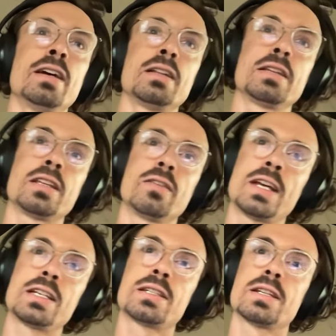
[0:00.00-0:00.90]
that
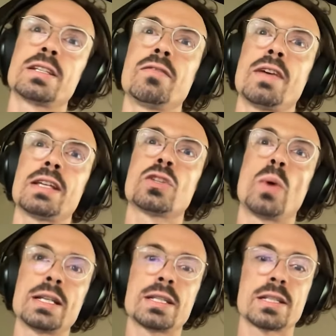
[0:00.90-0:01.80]
investors invest
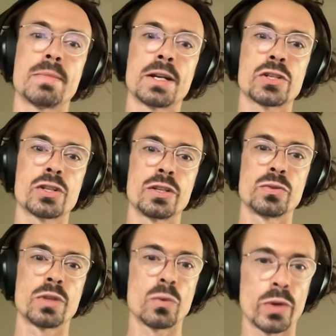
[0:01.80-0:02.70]
twice as much into
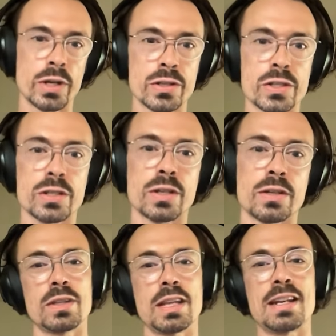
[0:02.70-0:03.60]
their losers
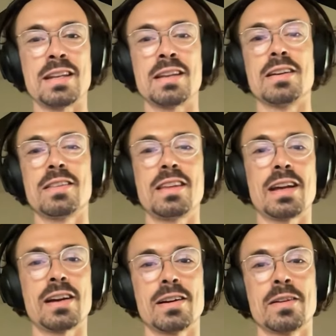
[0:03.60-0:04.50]
than
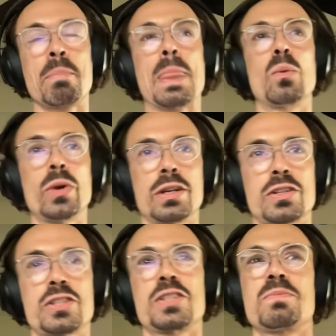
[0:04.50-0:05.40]
their
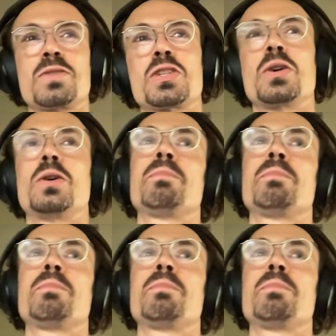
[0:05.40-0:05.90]
winners. So